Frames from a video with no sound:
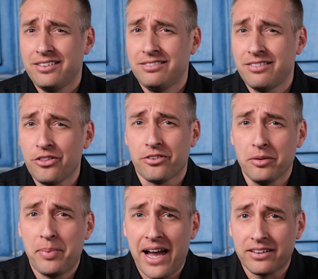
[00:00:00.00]
another
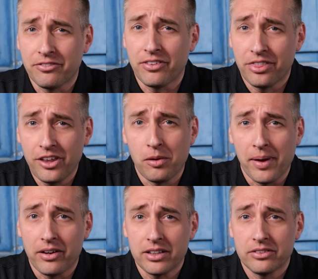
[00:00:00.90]
impact if you think
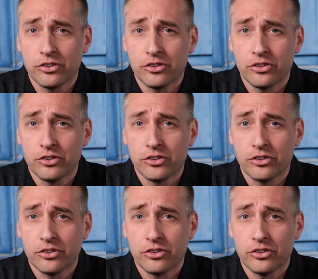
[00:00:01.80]
about it.